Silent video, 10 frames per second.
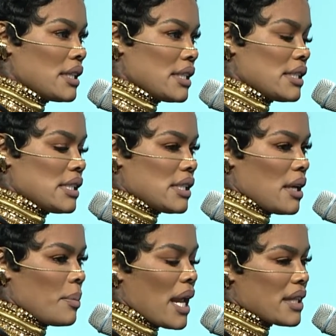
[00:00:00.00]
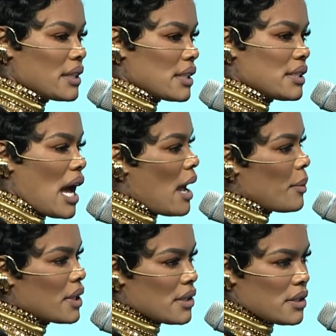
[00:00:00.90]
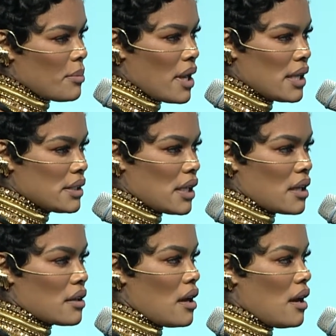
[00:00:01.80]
this is it. But I think the timing is amazing.